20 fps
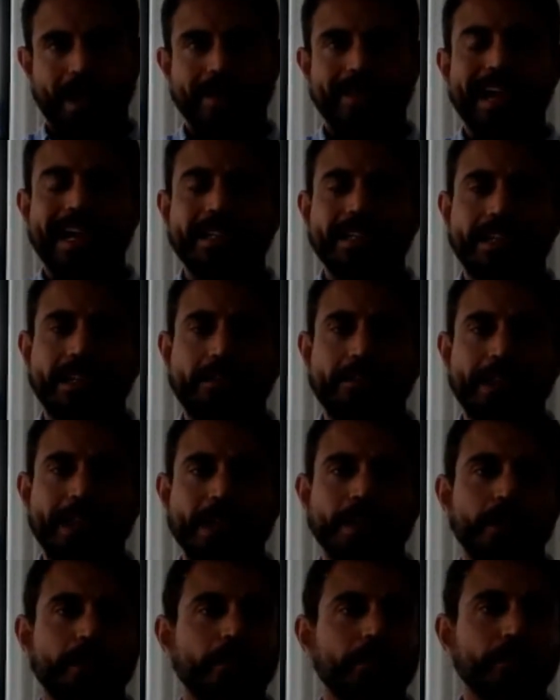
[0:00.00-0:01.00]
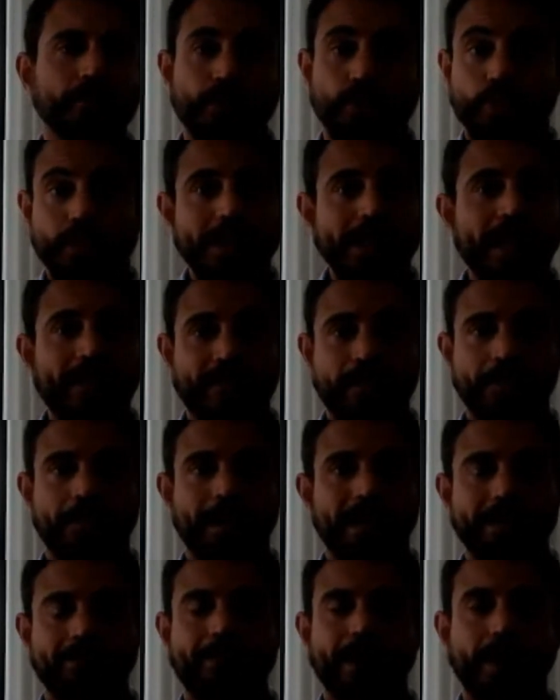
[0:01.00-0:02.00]
And that's going to make you treat
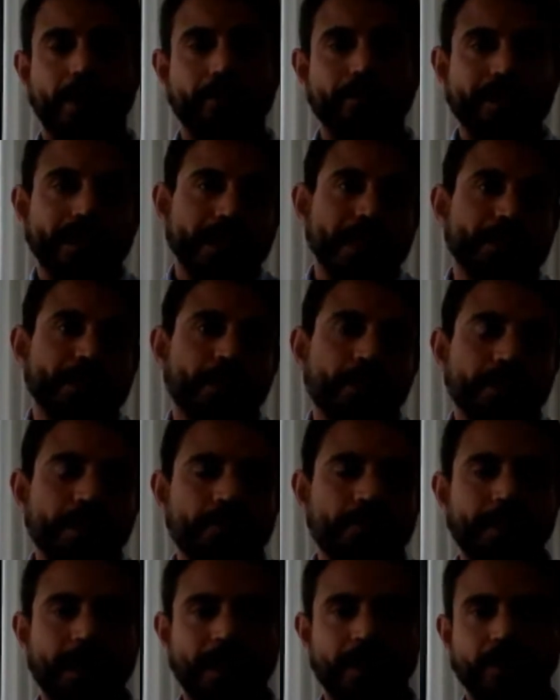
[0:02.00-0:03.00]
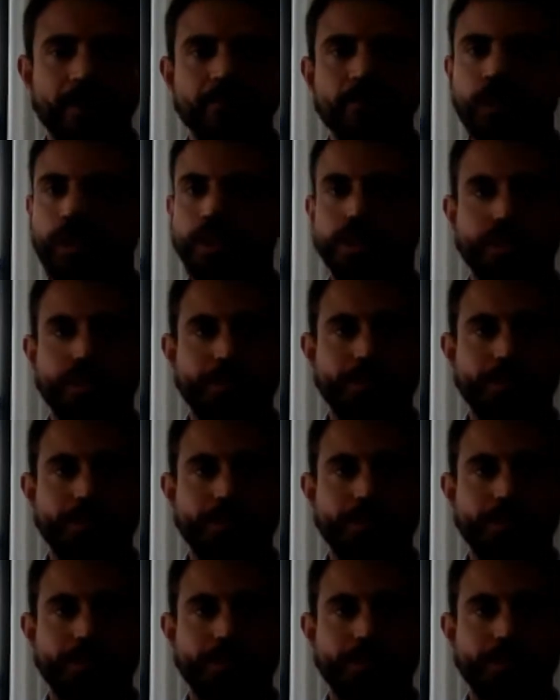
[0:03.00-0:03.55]
everybody better because you're in a better mood,